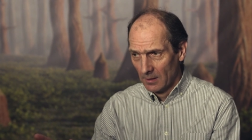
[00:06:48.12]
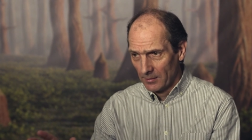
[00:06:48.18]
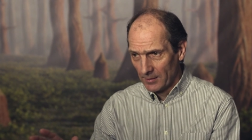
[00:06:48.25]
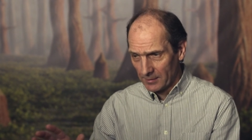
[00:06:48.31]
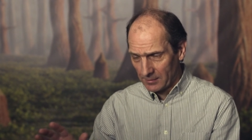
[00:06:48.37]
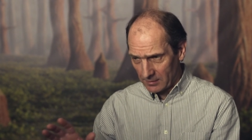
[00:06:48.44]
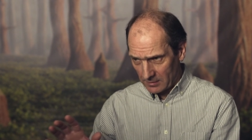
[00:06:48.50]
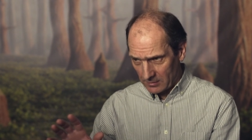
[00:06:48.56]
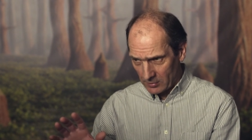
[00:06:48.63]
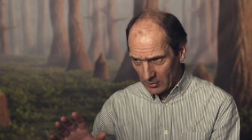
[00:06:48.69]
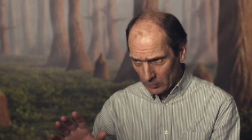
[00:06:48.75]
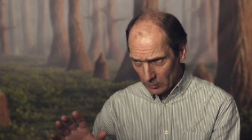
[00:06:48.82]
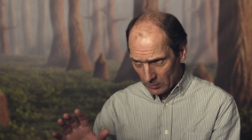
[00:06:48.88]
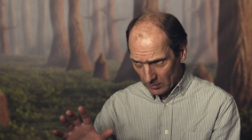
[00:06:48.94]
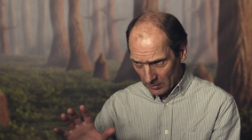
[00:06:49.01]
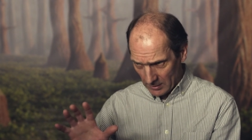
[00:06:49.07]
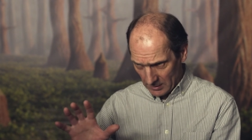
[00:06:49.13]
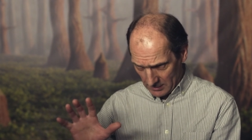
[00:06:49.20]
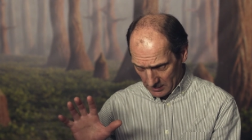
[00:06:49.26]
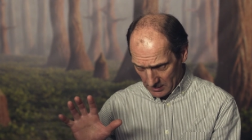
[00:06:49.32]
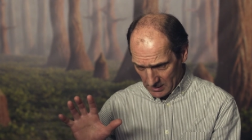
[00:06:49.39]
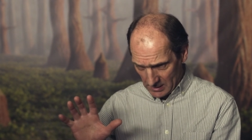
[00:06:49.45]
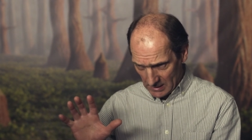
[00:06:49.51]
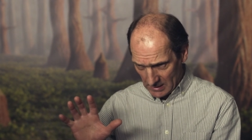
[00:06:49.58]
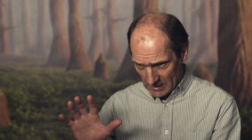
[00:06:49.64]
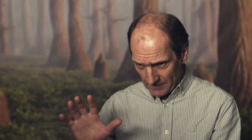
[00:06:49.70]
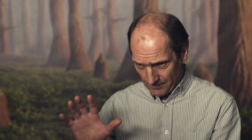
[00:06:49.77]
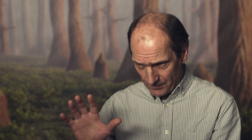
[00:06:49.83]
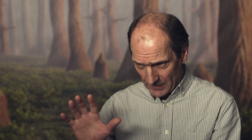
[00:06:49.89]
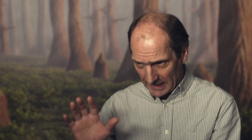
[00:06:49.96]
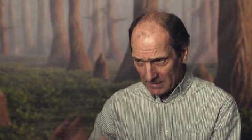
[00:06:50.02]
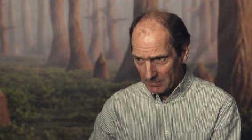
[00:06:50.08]
the tool that the
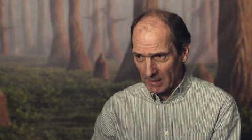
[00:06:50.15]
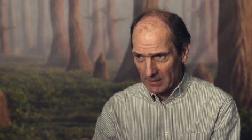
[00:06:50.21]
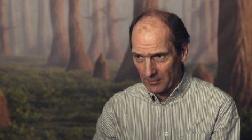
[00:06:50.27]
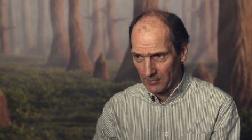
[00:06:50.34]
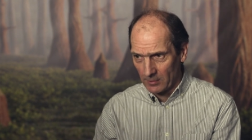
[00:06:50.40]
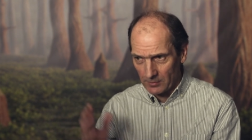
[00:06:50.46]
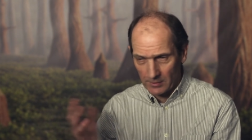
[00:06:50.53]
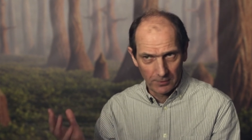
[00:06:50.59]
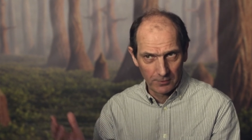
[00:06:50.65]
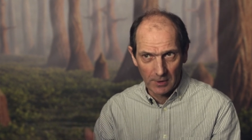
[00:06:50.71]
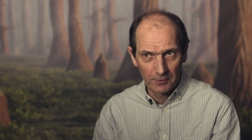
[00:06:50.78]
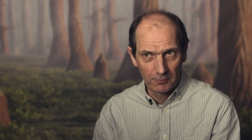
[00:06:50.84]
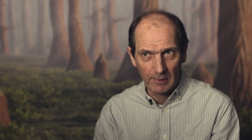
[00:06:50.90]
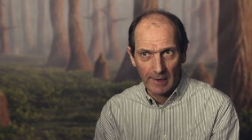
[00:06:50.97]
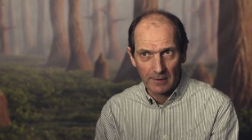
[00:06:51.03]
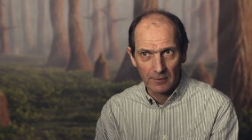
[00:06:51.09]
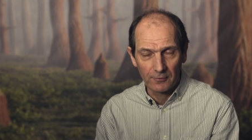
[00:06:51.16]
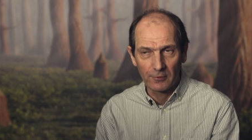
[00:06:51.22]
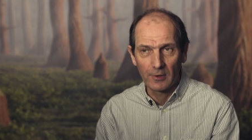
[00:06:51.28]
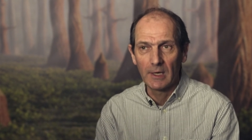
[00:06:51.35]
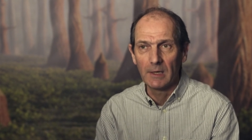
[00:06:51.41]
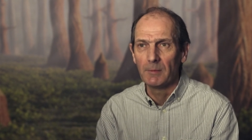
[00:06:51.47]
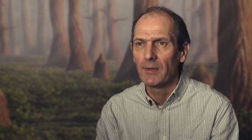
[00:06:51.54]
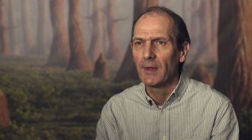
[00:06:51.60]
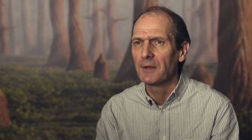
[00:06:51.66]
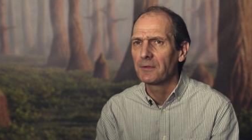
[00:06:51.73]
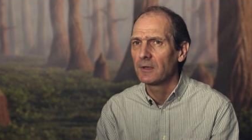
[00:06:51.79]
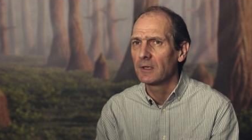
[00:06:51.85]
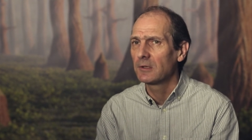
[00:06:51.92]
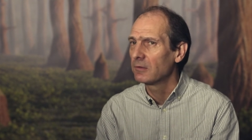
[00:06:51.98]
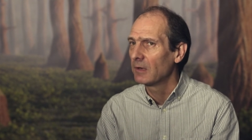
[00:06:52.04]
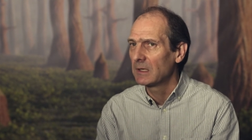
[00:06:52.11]
um, animators use is, is Dragonframe, and that's an
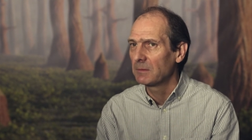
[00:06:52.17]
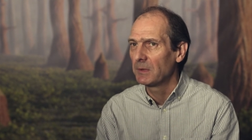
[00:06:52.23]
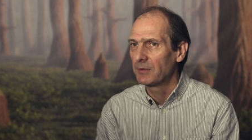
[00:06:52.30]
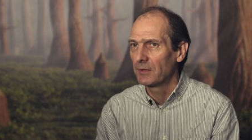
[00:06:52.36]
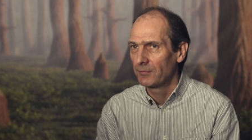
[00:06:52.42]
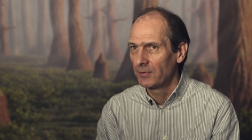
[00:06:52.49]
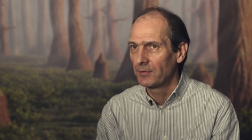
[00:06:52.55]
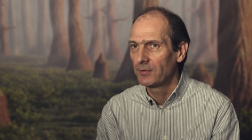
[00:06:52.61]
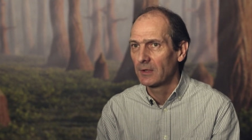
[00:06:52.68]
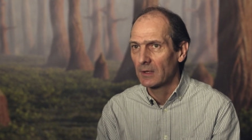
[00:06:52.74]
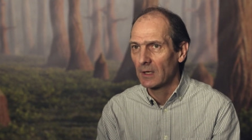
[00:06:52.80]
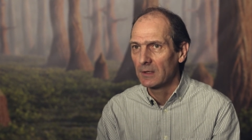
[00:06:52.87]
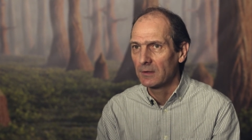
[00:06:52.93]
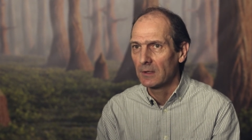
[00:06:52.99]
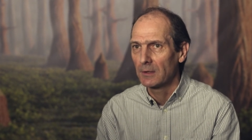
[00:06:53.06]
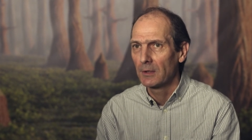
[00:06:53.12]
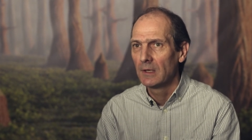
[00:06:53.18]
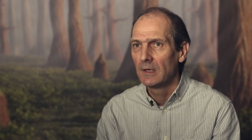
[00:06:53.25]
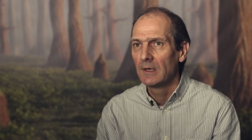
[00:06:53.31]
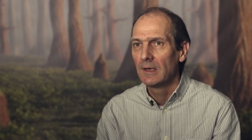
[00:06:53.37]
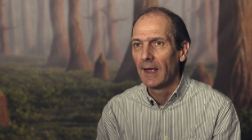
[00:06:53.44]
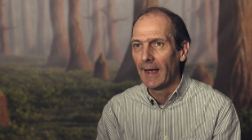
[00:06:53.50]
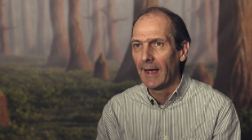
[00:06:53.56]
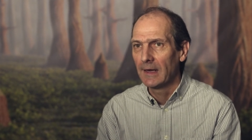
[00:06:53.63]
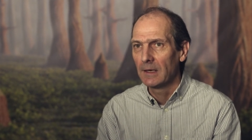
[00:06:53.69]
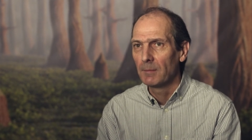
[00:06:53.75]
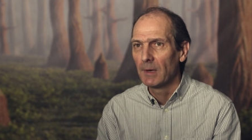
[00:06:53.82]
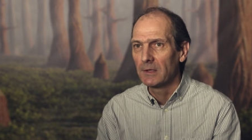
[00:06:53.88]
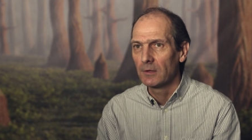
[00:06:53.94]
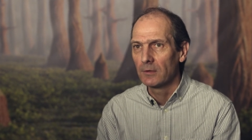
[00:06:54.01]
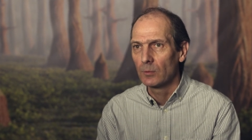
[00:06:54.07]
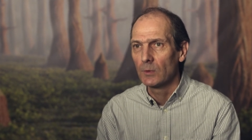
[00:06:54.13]
incredibly sophisticated
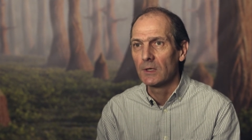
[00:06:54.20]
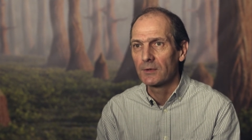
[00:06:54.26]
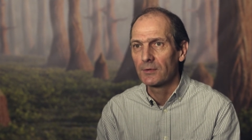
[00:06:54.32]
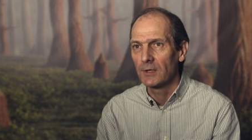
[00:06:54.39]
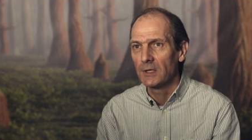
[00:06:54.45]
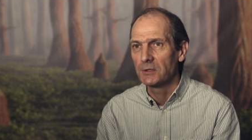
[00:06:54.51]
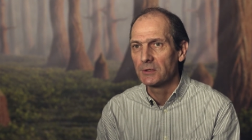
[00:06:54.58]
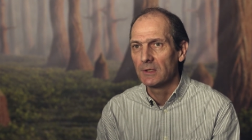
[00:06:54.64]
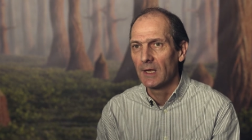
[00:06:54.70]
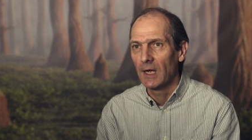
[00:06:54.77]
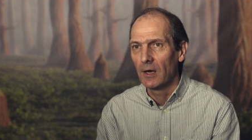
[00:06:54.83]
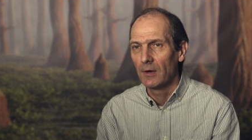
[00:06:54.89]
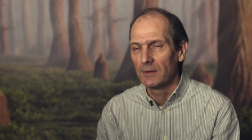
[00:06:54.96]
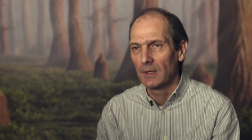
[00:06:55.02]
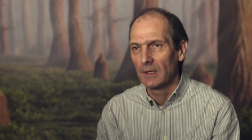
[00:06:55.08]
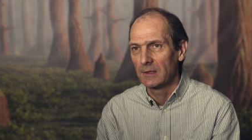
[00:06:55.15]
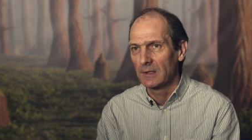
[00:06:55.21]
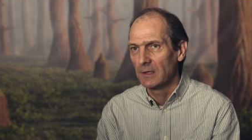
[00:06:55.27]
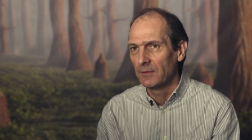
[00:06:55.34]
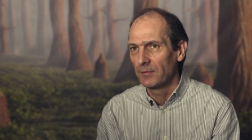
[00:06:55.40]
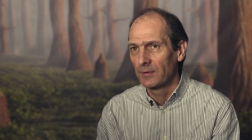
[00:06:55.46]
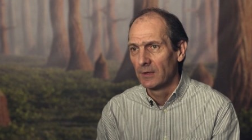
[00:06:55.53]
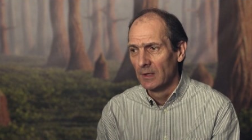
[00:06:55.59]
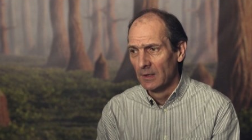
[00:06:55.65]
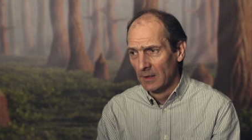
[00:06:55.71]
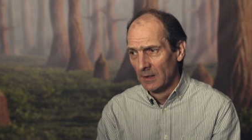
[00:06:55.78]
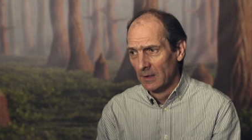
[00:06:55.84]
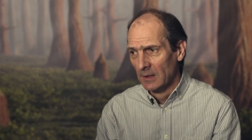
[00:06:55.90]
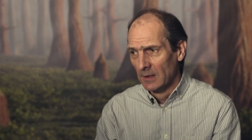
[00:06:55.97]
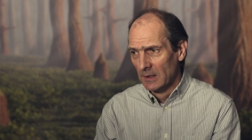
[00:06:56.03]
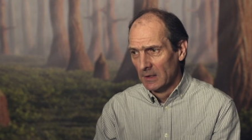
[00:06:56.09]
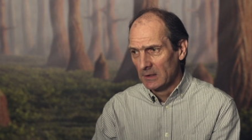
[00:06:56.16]
animator's workstation now. It gives,
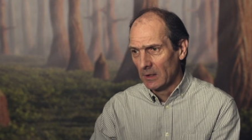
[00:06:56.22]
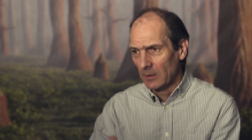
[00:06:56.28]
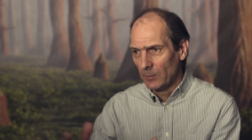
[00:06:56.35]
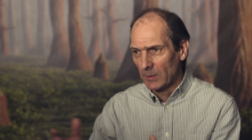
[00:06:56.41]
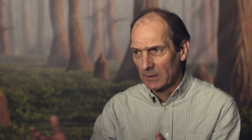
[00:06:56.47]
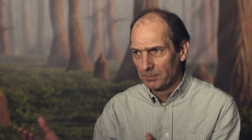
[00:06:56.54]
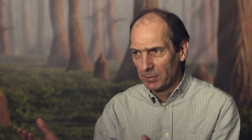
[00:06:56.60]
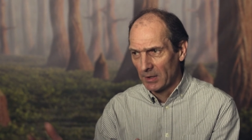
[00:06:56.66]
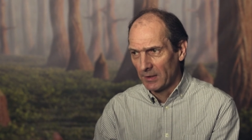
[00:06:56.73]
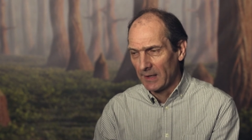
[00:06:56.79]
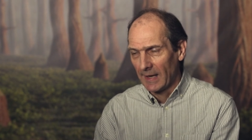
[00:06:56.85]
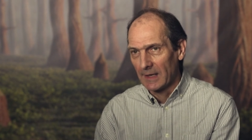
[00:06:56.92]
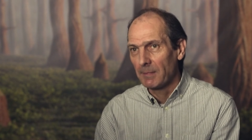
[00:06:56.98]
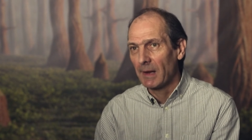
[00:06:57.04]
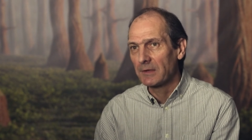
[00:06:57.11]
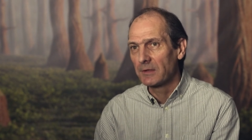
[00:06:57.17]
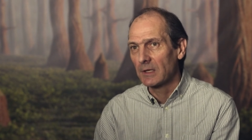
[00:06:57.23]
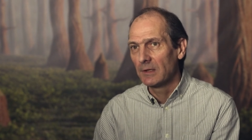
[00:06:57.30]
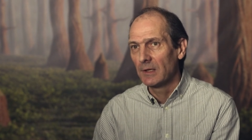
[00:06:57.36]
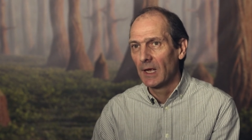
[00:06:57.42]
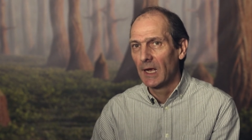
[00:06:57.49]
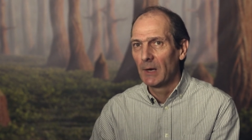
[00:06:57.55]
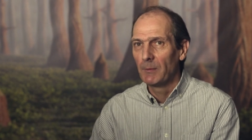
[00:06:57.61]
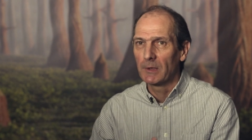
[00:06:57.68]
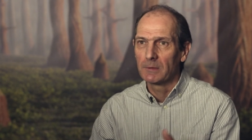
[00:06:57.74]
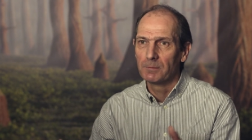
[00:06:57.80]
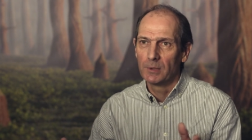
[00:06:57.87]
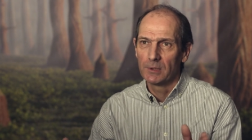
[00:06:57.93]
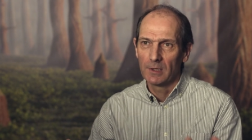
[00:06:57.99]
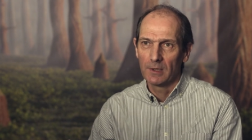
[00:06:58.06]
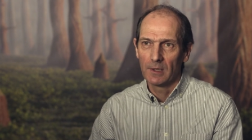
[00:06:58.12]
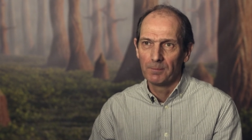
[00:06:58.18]
you know, we can put in the animatic in there, we can
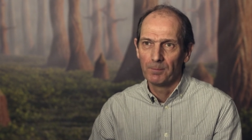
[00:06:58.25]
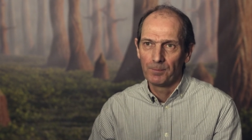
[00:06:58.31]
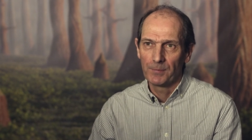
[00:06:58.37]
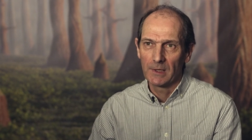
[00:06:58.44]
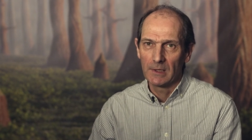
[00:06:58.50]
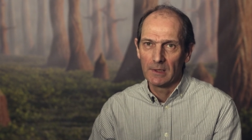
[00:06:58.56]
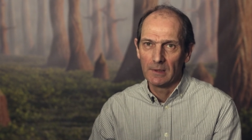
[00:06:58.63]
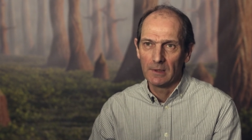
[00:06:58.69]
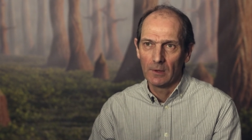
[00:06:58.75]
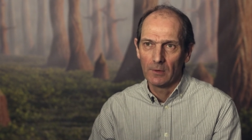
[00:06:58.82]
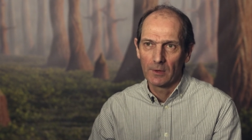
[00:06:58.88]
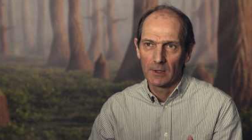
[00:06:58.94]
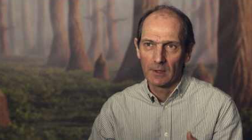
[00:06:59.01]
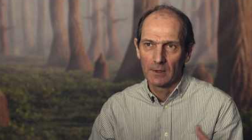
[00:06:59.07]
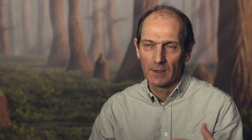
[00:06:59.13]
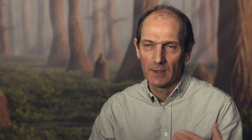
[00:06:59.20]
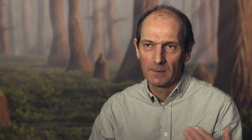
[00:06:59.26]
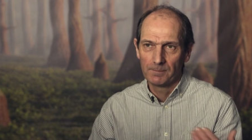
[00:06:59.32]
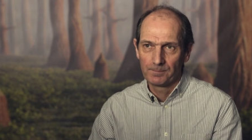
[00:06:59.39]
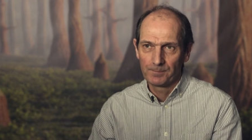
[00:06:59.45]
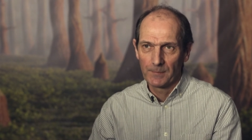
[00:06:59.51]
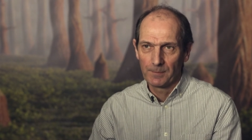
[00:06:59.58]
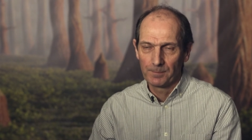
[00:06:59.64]
put in the, the you know, the um,